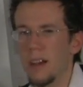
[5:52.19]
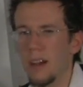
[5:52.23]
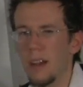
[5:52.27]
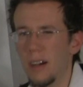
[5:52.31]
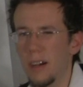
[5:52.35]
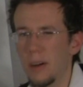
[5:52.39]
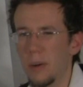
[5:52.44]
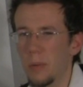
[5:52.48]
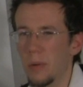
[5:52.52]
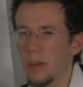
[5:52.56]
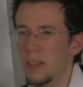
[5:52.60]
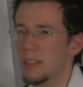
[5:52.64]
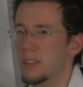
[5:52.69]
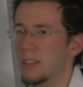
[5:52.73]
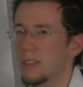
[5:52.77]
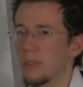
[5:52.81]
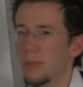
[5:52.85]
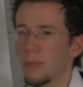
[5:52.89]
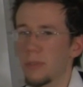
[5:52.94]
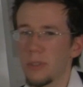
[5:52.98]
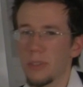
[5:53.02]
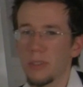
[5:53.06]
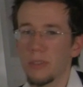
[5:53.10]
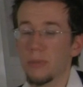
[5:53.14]
What's the
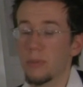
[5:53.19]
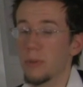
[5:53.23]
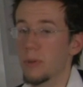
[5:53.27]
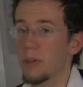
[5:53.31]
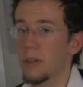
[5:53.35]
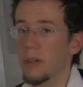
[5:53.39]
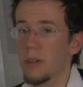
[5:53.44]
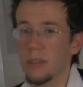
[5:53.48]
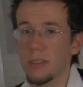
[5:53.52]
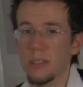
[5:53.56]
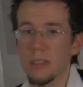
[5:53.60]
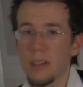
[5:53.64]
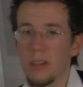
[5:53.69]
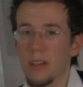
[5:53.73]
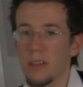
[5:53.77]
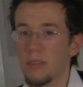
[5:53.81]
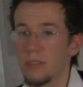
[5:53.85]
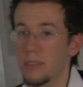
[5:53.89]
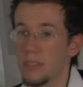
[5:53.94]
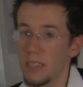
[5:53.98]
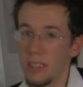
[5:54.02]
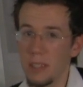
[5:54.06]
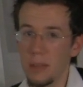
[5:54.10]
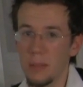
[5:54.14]
first four notes
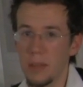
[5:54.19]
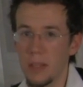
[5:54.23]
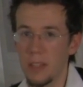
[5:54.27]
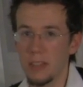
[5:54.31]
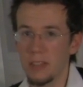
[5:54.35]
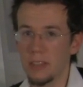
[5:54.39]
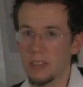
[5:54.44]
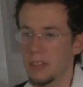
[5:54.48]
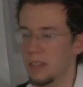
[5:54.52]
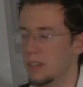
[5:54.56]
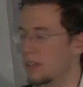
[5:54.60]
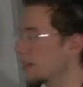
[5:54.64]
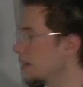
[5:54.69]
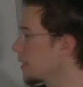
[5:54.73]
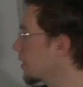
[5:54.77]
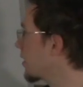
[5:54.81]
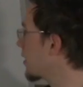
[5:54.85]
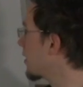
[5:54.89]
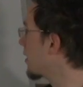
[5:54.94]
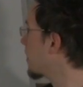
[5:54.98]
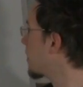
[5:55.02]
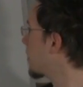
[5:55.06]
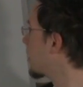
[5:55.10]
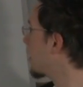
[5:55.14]
of D major?
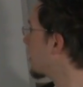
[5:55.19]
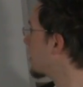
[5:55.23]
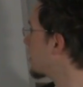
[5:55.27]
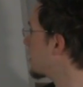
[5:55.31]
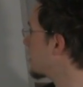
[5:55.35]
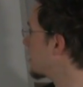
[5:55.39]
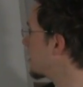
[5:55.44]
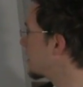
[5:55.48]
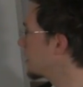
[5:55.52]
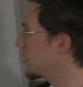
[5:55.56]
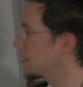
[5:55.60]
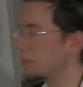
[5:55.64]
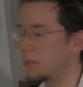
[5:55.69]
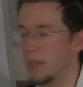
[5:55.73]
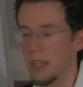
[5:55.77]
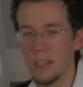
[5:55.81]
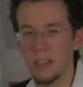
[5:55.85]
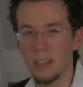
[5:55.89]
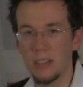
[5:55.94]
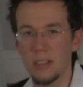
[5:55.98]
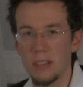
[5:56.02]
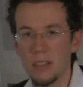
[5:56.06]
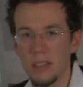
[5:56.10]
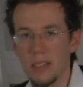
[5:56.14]
D
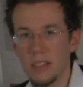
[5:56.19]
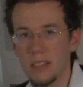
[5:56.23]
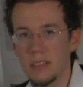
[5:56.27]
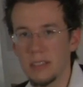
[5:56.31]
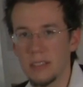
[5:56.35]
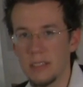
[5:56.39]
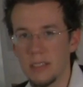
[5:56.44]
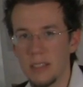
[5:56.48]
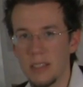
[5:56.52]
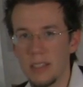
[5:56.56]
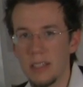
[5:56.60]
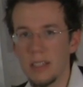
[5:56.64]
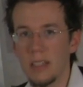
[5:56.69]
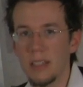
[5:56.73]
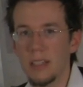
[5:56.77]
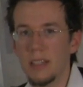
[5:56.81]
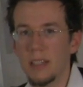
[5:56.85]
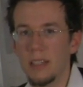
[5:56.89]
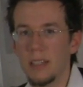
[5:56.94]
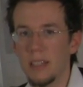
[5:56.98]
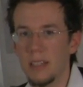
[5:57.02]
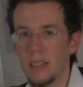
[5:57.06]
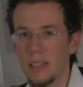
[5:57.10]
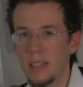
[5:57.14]
major is
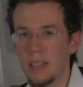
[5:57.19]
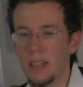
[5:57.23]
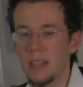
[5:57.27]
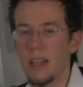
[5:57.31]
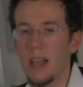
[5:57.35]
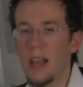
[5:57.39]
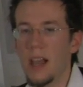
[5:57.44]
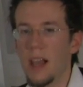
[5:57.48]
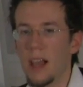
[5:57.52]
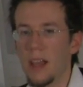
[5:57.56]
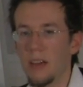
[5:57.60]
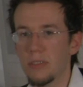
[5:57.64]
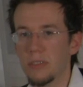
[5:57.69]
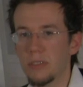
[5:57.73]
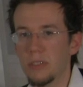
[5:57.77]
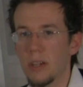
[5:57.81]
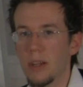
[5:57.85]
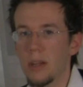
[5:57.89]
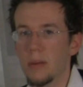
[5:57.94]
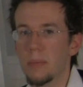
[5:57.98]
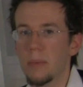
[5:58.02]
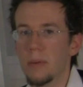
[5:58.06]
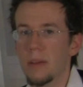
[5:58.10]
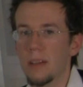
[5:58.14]
D, E, F
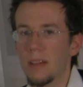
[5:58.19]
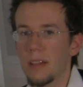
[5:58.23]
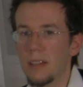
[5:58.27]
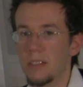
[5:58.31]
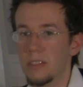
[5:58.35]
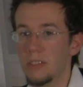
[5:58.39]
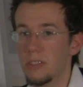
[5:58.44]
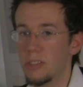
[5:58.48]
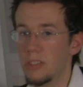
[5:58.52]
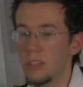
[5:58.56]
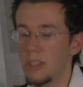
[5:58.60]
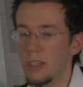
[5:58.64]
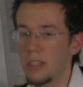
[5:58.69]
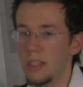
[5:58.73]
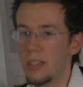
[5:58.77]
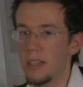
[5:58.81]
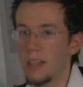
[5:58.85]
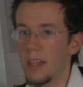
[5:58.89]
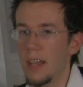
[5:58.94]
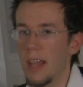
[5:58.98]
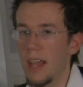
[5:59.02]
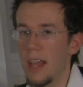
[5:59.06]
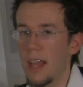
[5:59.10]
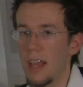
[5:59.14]
sharp,
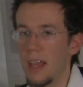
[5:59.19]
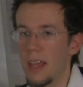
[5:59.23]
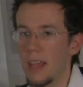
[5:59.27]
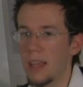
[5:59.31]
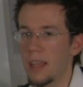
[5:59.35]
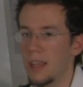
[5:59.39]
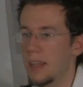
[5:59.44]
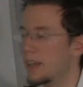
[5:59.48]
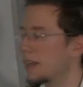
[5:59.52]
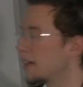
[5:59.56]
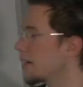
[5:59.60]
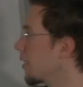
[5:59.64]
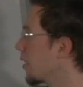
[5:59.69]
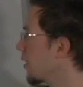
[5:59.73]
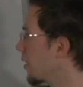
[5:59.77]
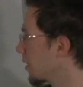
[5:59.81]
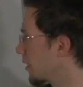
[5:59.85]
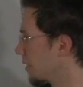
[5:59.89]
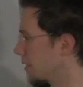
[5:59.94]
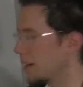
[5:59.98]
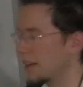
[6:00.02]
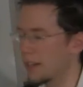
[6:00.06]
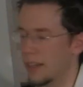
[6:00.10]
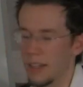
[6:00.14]
G, A.
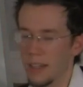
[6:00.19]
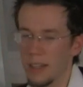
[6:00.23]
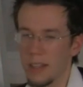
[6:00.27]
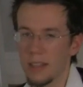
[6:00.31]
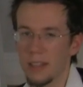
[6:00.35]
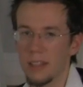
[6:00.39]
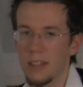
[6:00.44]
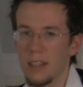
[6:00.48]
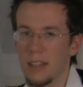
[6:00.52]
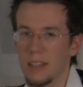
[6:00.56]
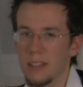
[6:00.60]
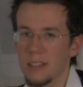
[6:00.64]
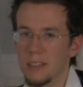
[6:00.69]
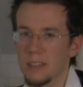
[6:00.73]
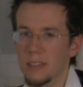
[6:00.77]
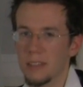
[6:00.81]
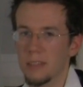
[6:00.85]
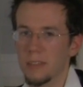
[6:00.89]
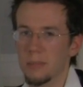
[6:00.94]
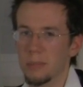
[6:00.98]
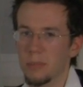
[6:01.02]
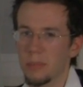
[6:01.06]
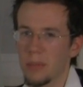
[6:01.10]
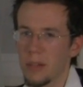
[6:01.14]
Or not A. A
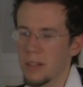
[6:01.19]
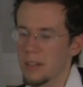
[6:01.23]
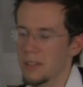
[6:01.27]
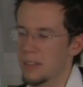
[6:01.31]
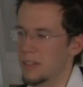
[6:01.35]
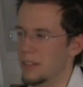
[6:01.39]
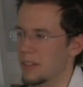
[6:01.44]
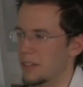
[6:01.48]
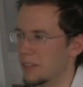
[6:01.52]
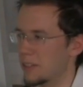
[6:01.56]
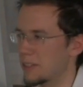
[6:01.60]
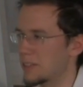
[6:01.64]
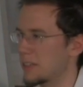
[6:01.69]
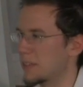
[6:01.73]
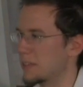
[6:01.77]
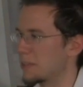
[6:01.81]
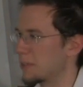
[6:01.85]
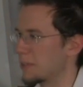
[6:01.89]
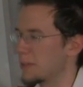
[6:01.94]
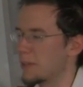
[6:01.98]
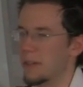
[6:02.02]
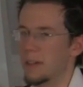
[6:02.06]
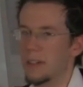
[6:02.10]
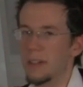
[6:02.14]
is part of the next
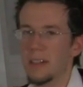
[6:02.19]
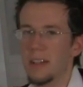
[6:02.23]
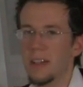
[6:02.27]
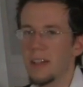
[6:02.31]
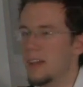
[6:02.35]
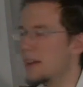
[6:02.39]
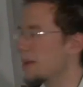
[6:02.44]
tetrachord.